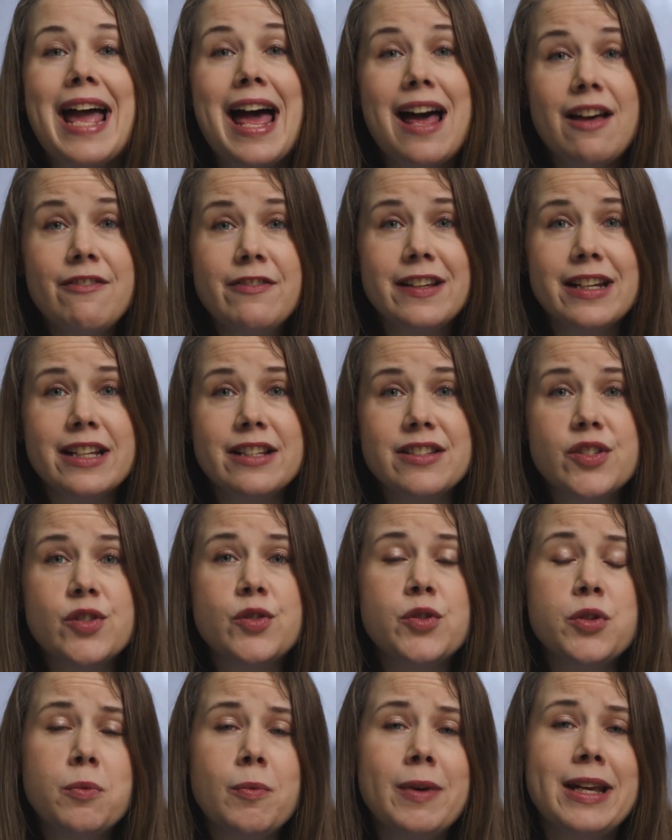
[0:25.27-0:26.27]
evidence
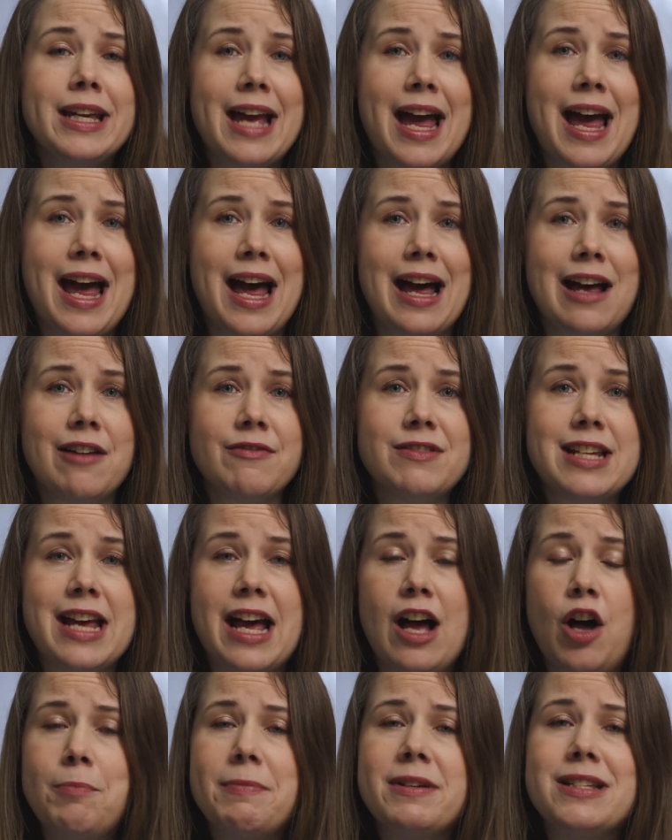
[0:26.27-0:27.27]
do we have to
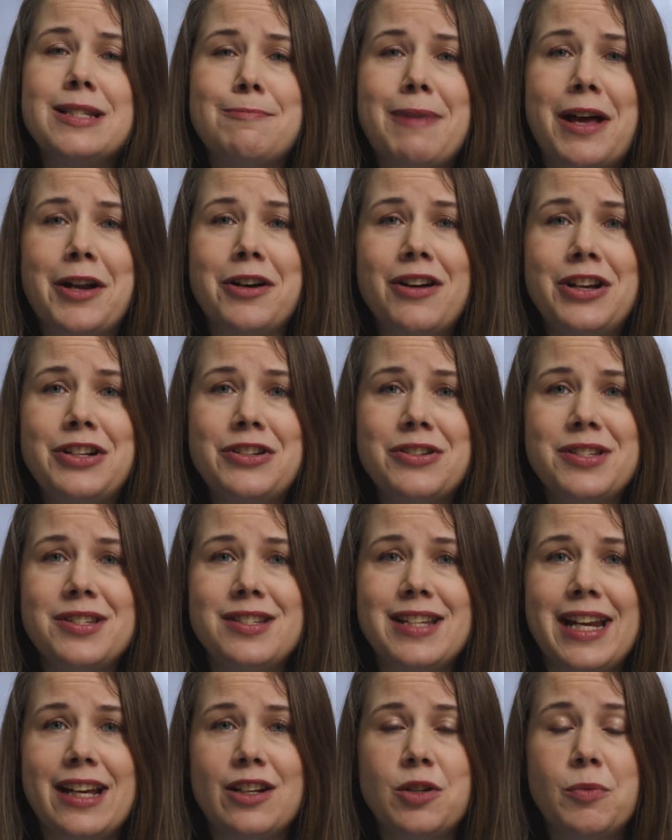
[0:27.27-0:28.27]
help us better
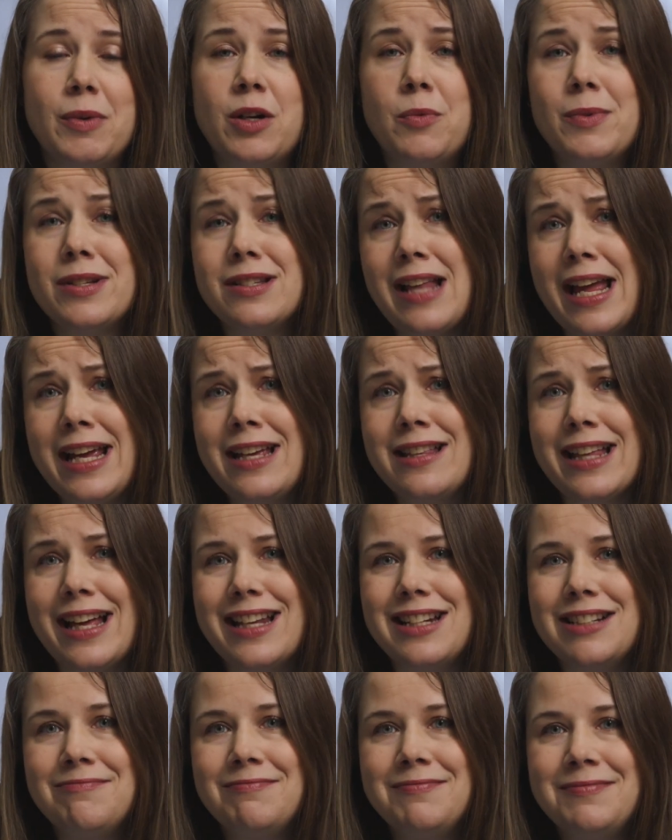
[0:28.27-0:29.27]
understand what it was like
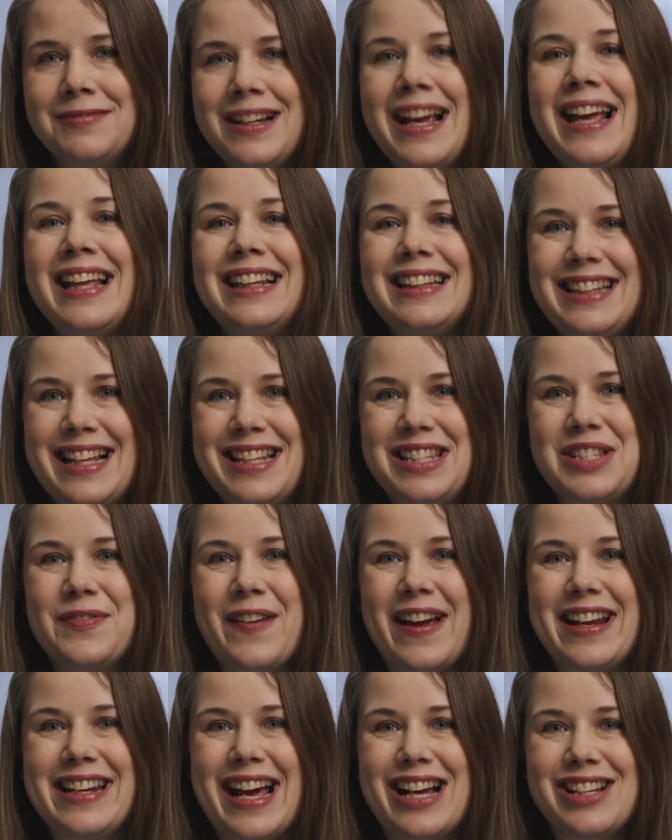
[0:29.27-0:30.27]
then? Let's
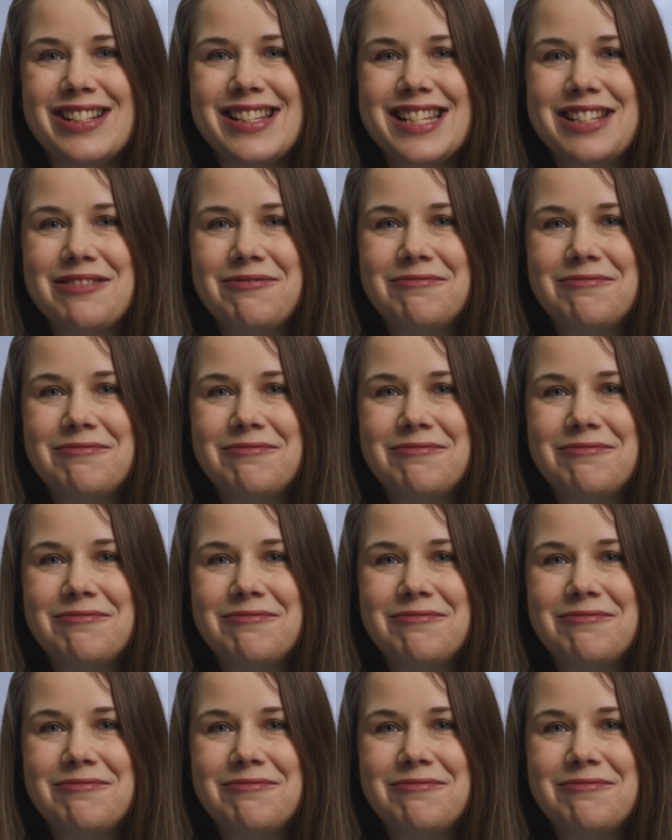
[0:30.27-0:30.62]
find out.